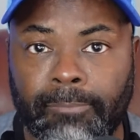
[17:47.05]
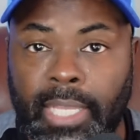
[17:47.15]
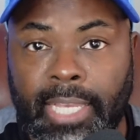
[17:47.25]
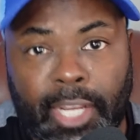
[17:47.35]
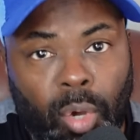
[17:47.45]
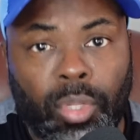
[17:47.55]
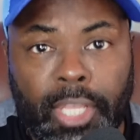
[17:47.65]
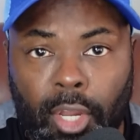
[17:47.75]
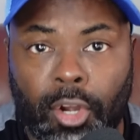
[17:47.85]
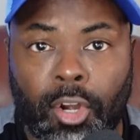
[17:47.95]
It can only
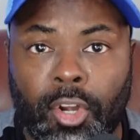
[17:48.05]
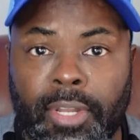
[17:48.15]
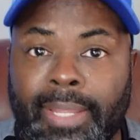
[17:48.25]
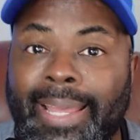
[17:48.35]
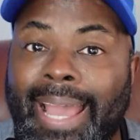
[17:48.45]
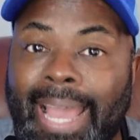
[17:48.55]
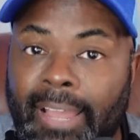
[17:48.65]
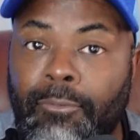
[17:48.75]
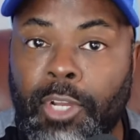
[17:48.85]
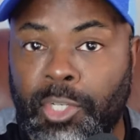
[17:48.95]
earn
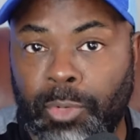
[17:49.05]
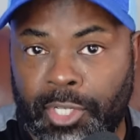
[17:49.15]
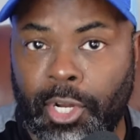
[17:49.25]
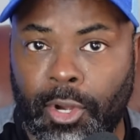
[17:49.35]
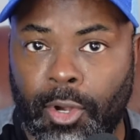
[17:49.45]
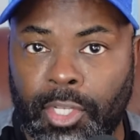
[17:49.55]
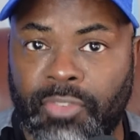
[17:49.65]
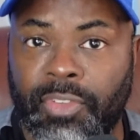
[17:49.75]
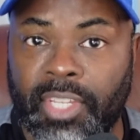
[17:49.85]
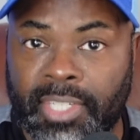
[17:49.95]
average returns
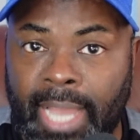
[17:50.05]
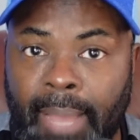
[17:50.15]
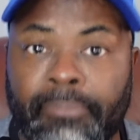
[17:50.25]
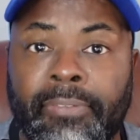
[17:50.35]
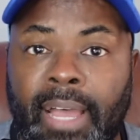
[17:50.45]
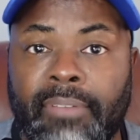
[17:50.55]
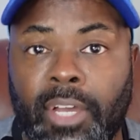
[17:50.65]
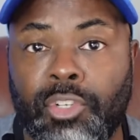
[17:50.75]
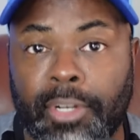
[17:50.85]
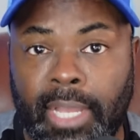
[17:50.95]
for the top
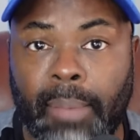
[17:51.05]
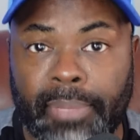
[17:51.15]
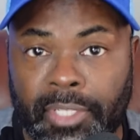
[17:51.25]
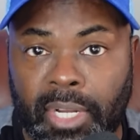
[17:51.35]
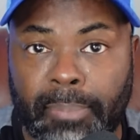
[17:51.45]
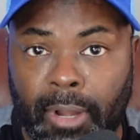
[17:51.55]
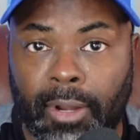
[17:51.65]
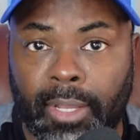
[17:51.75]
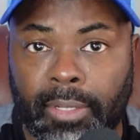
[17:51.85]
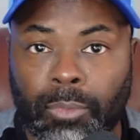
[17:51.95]
500 companies in
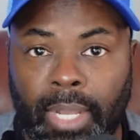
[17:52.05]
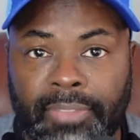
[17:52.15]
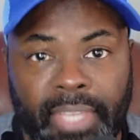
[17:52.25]
America, right?